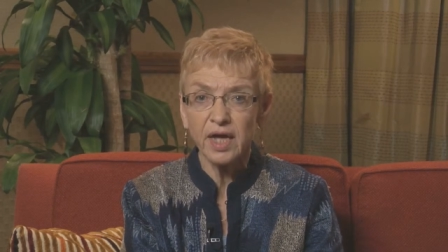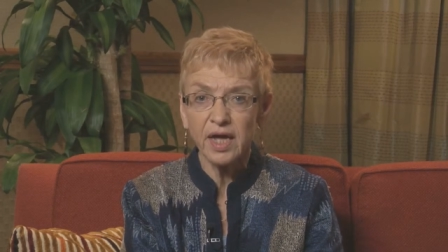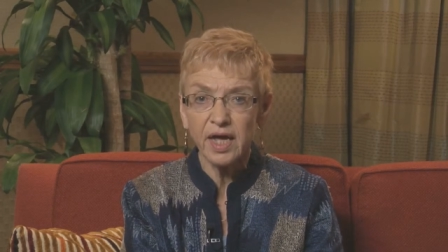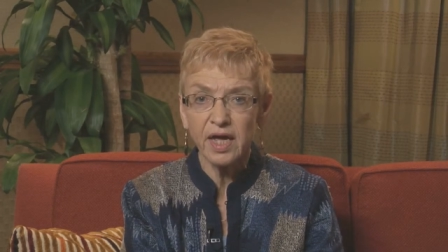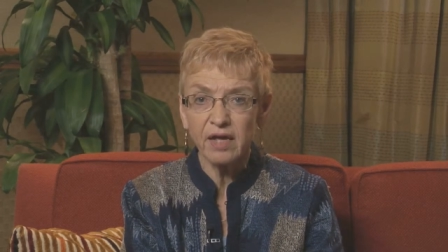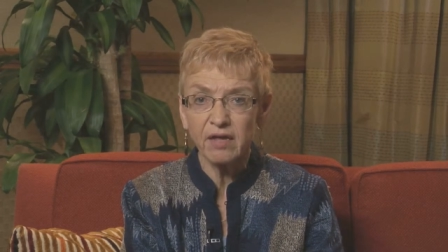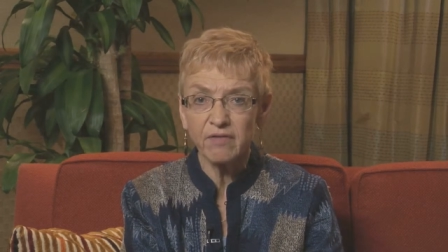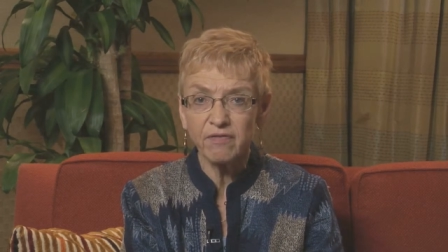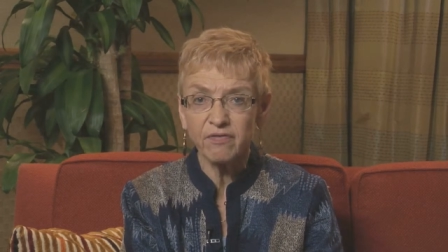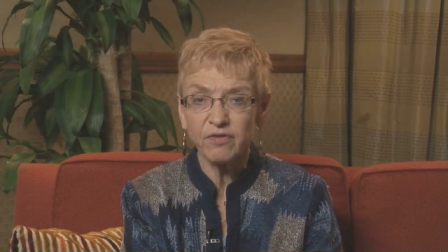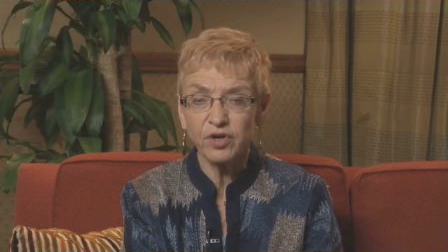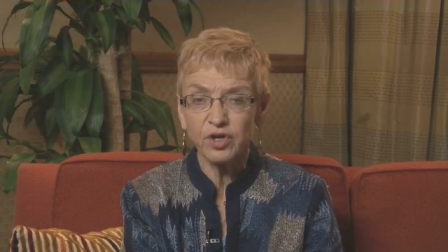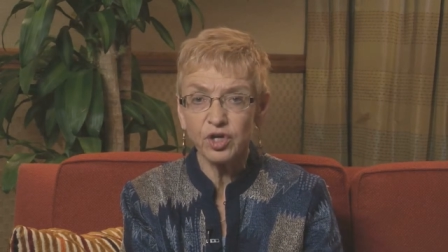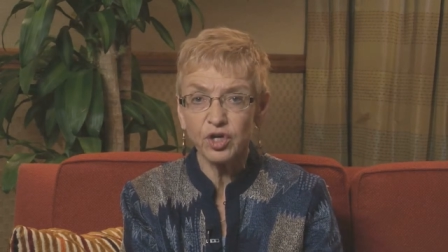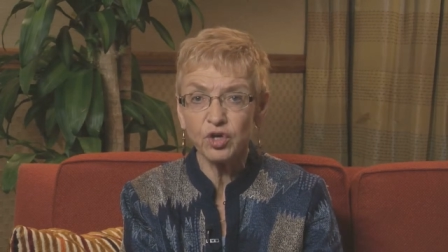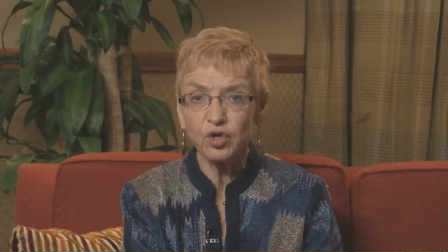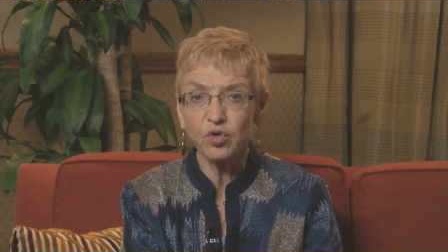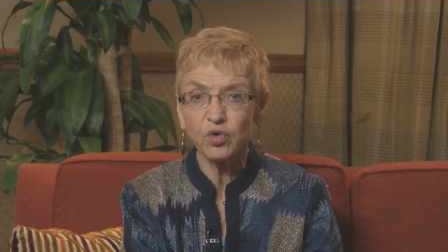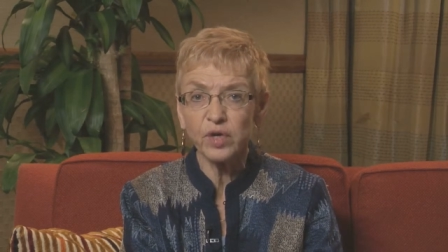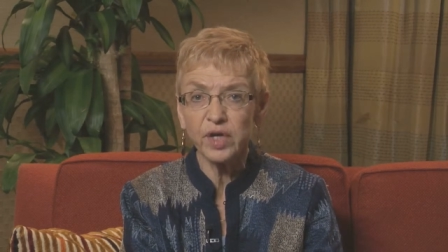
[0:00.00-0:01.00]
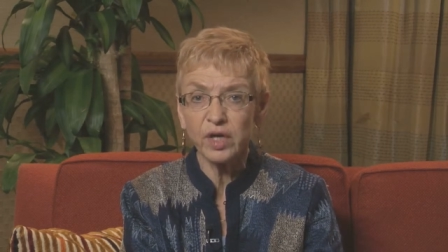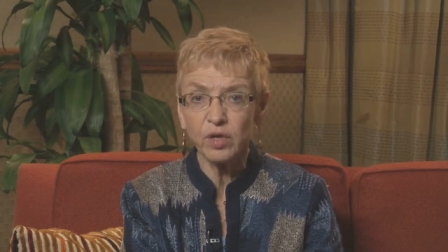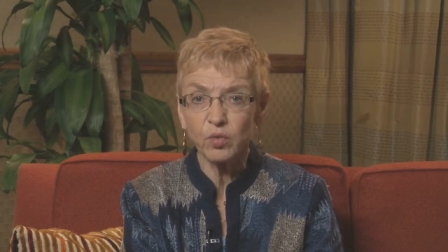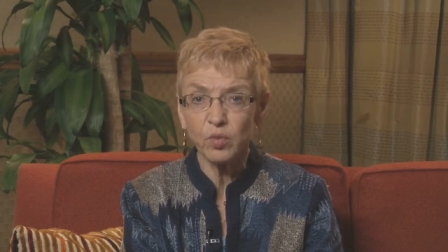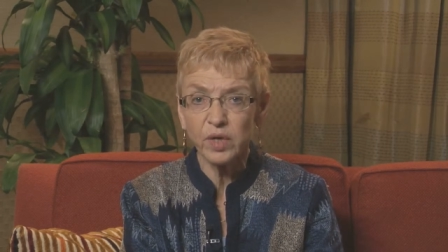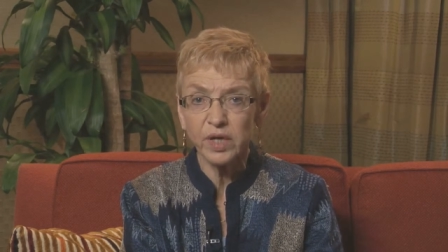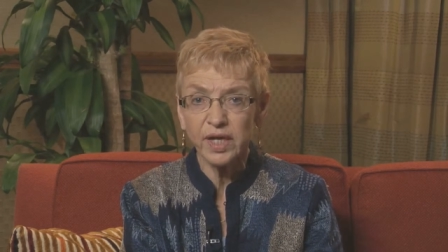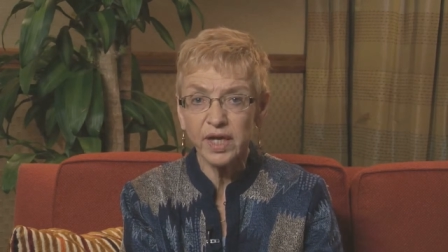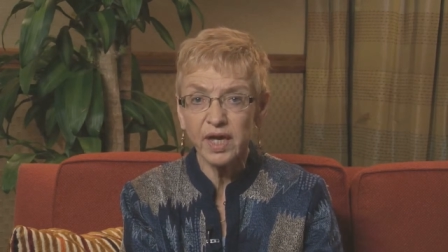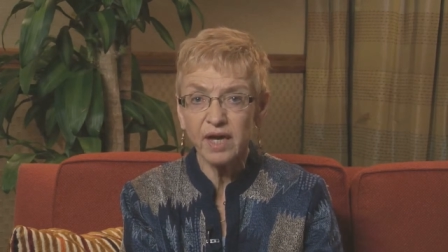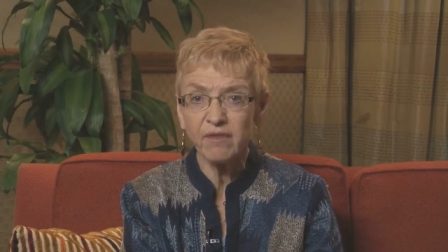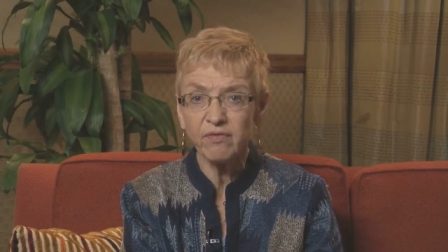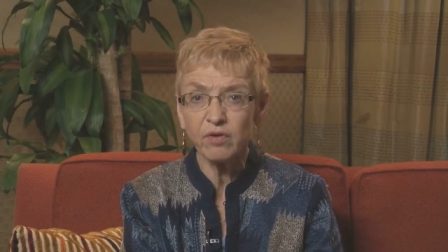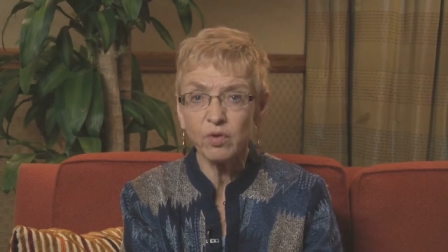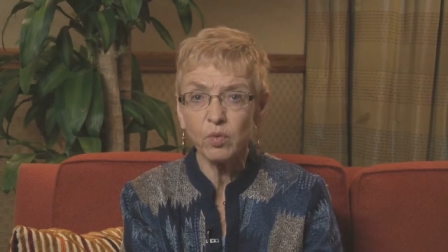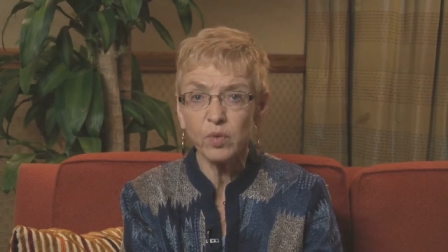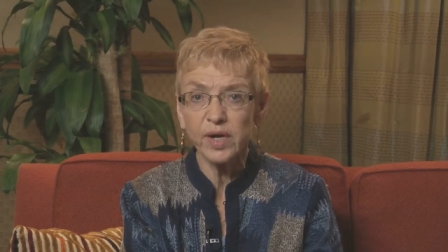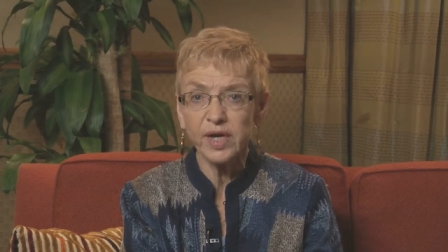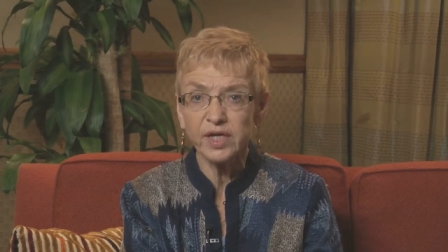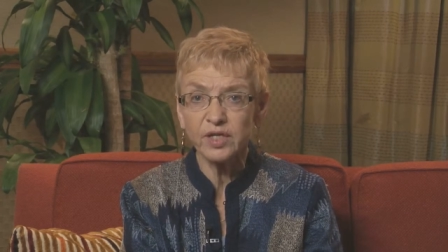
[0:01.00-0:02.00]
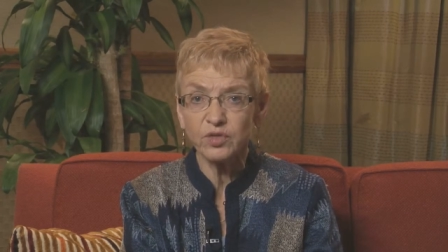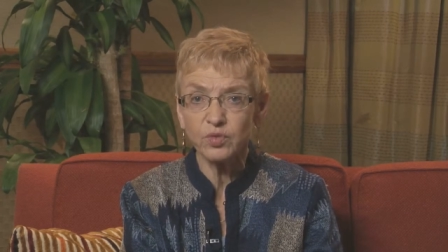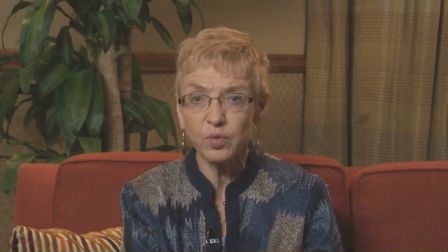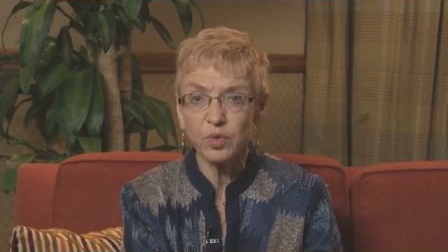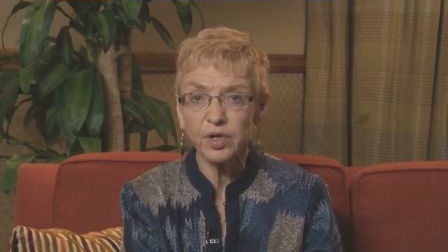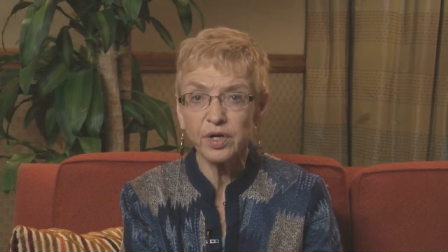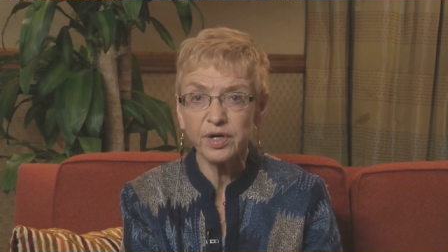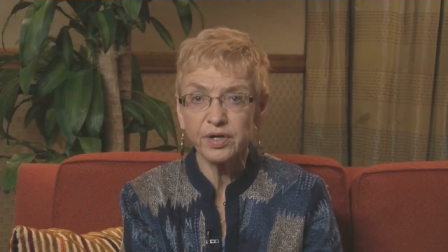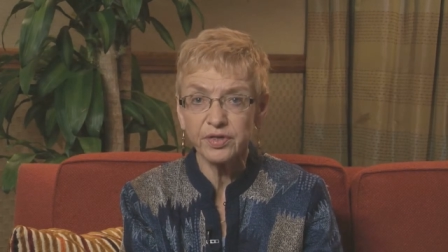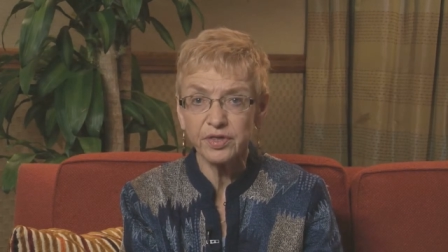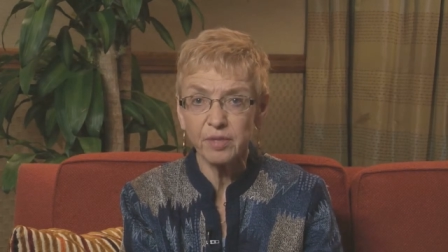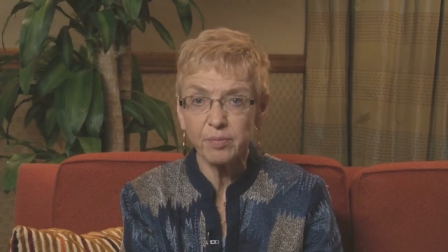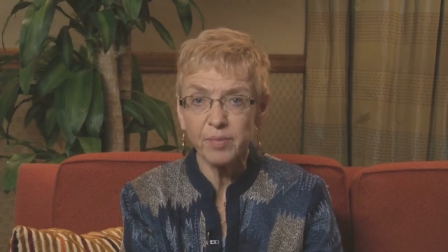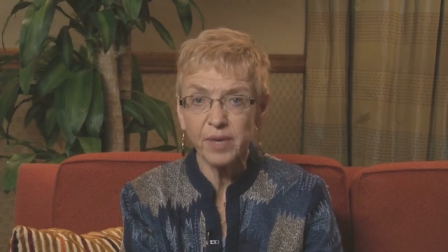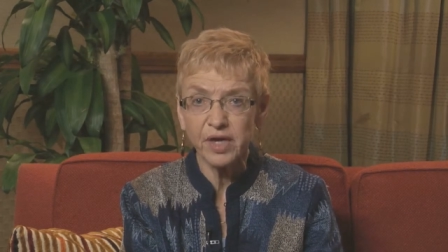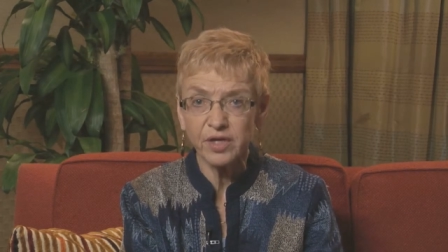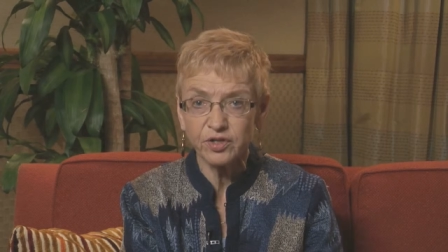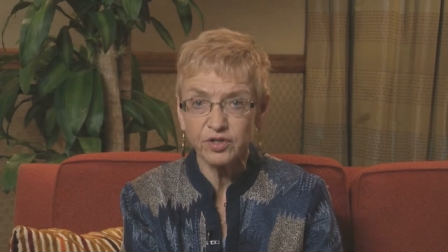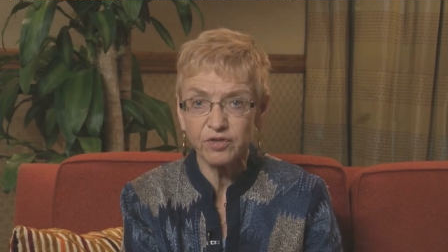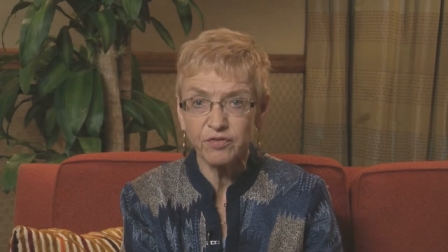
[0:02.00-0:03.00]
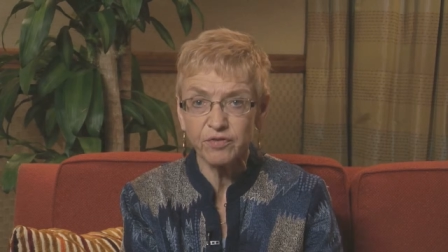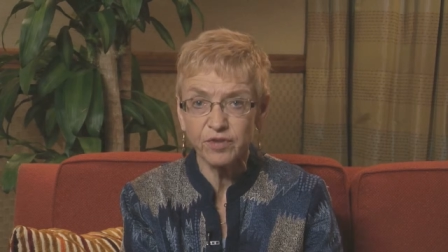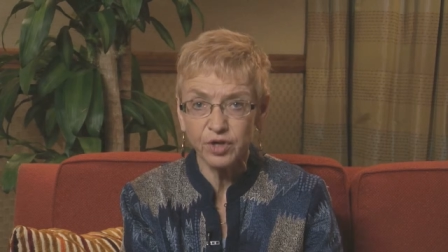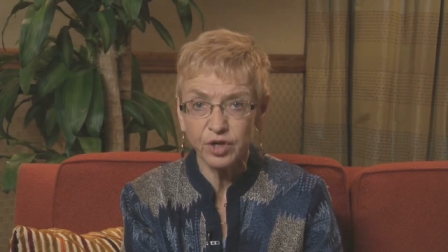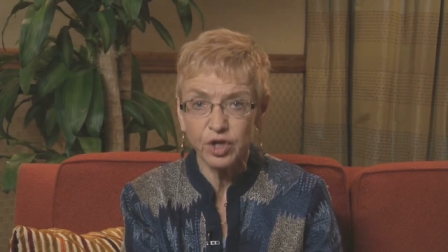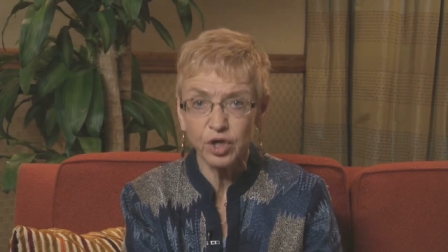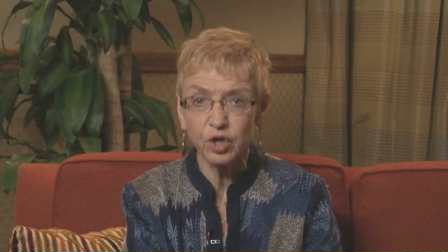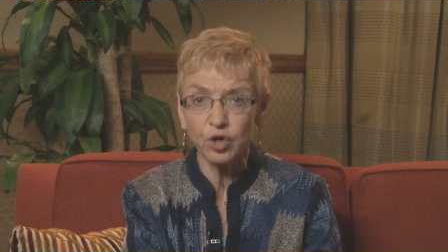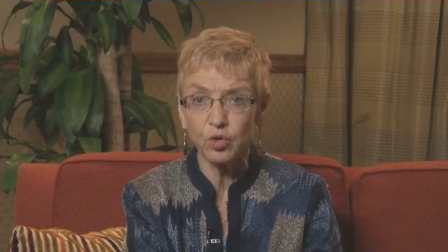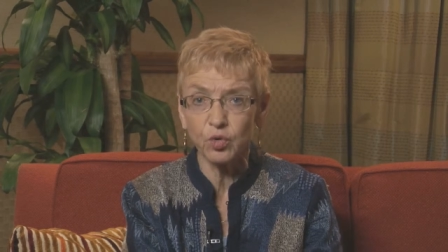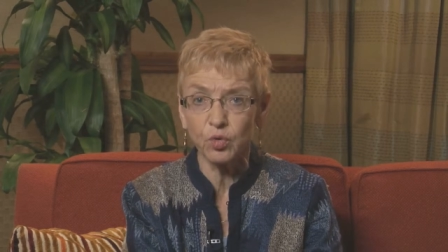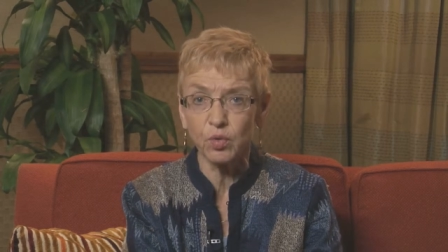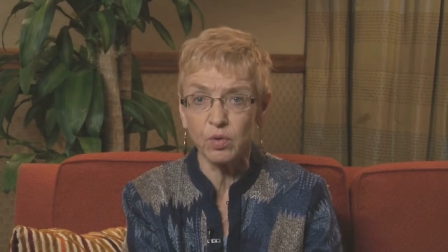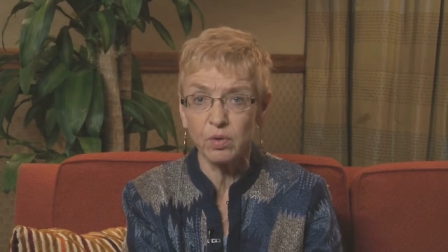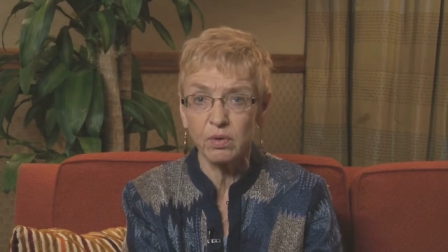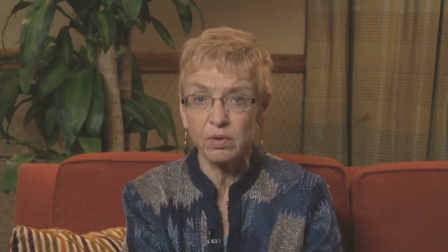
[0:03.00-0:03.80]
and for you in whatever ways work the best for you.